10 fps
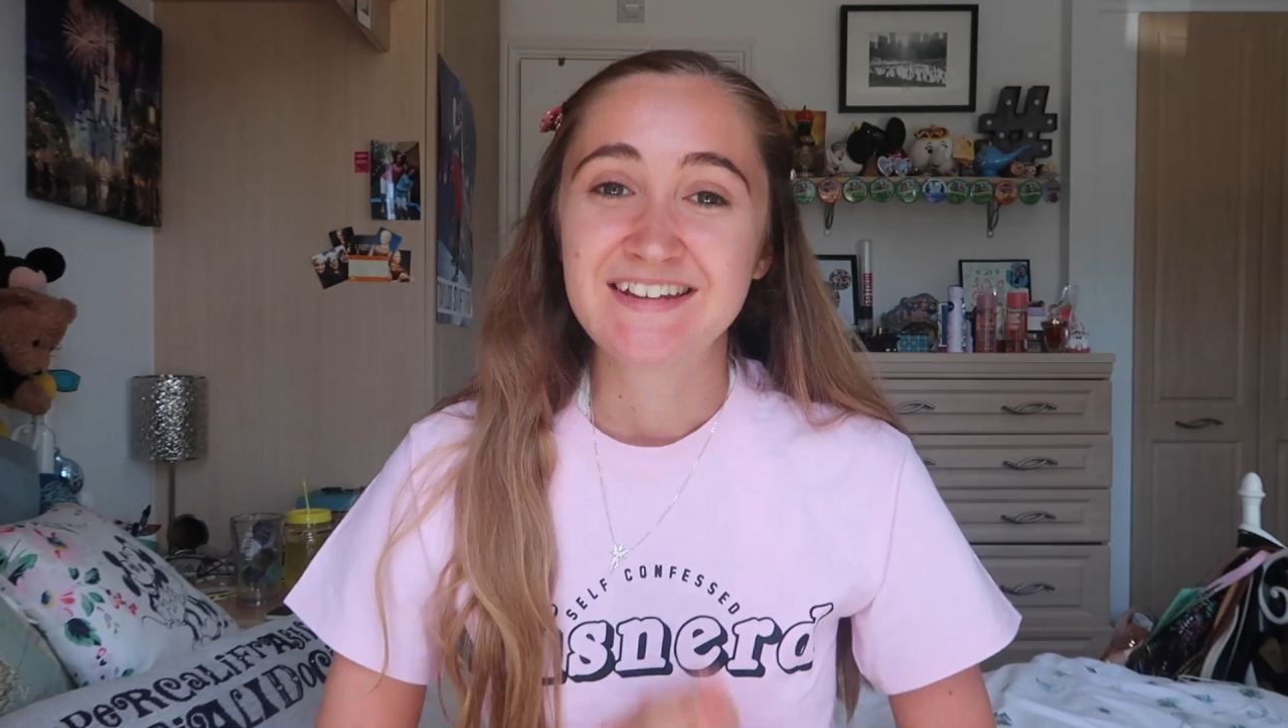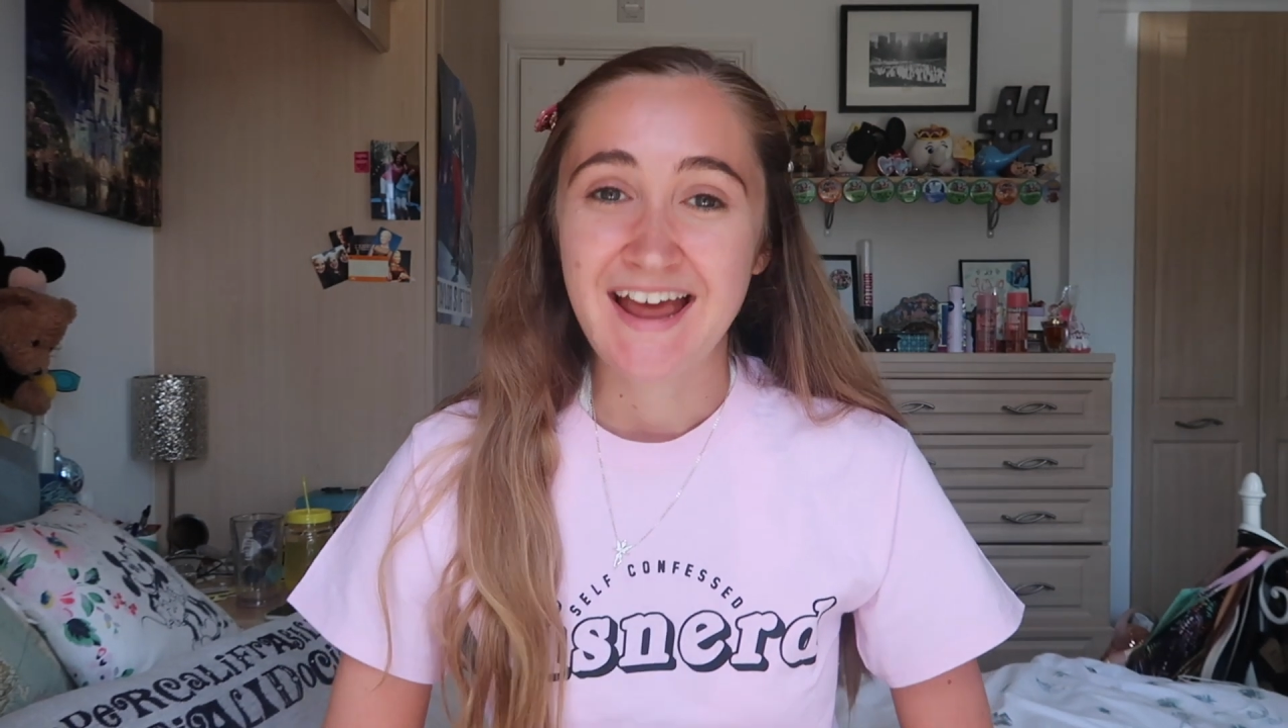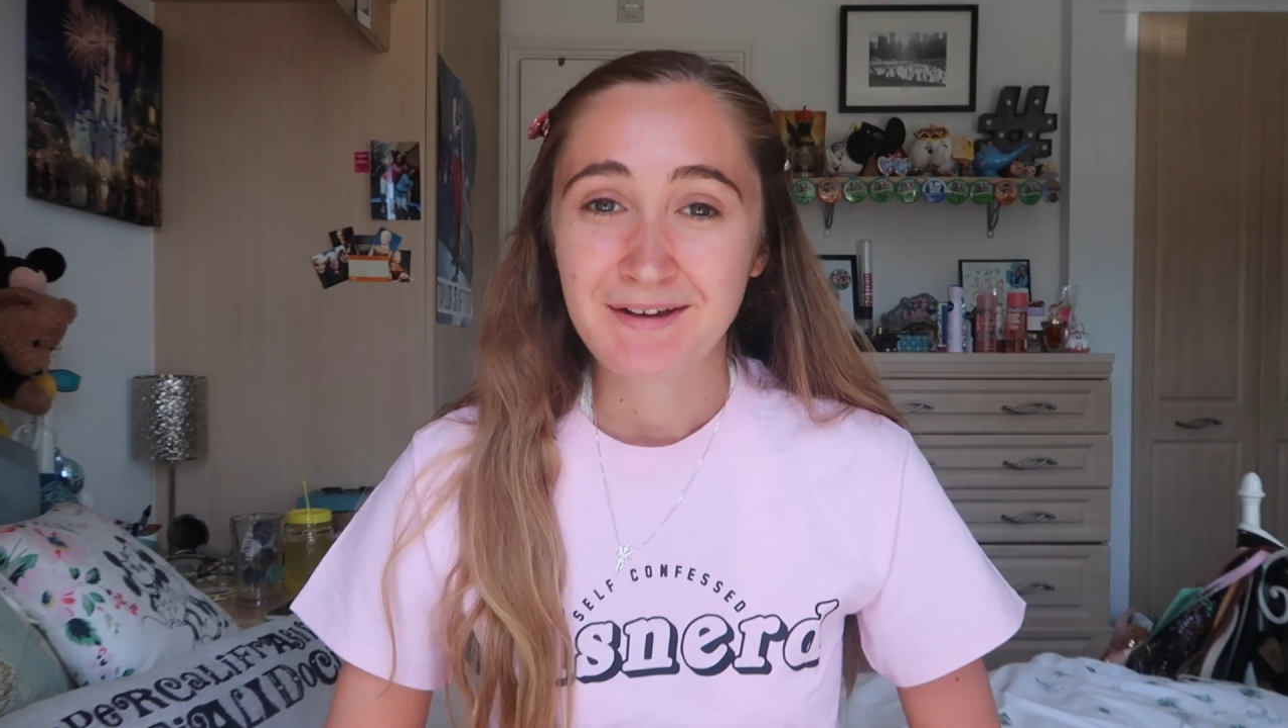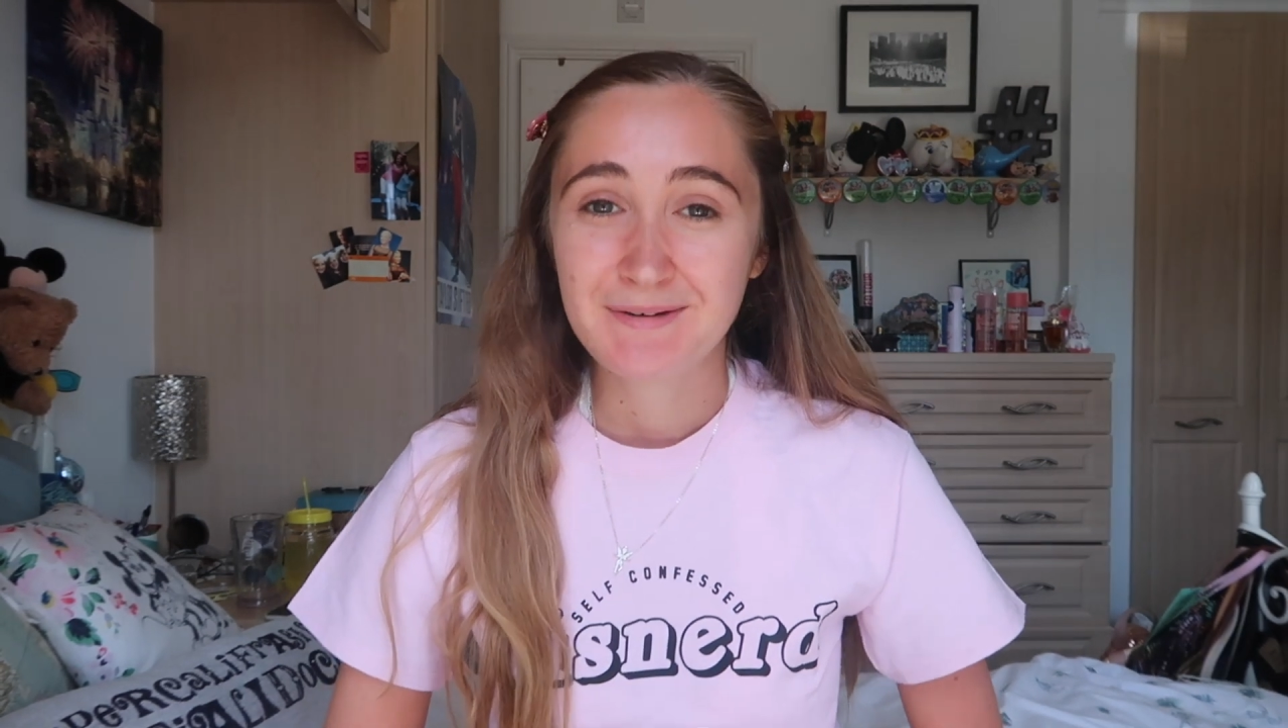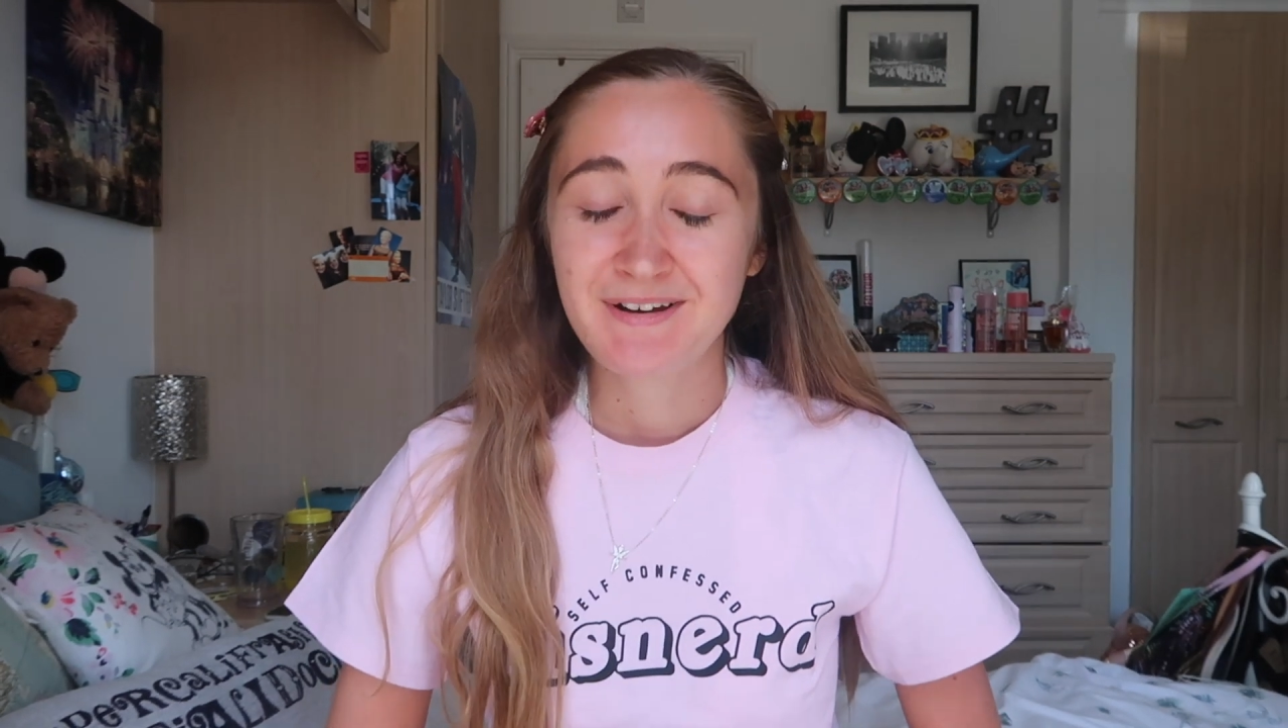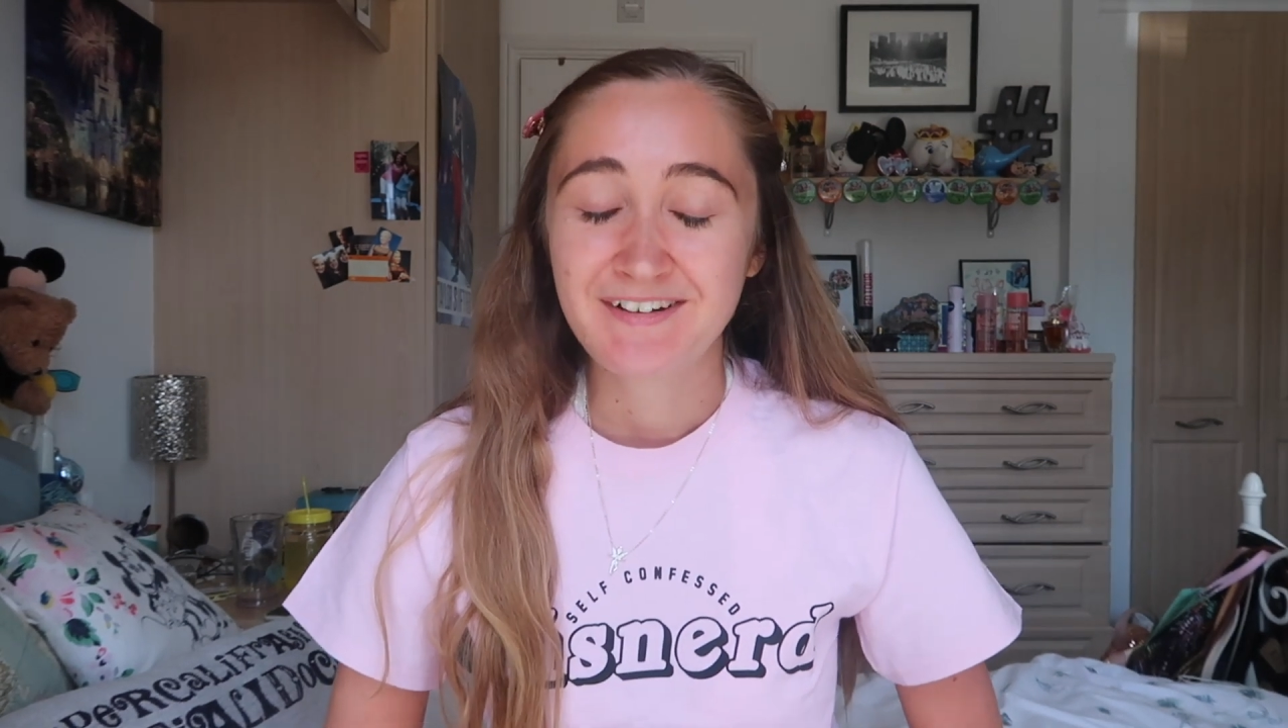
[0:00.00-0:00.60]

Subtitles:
today I'm gonna be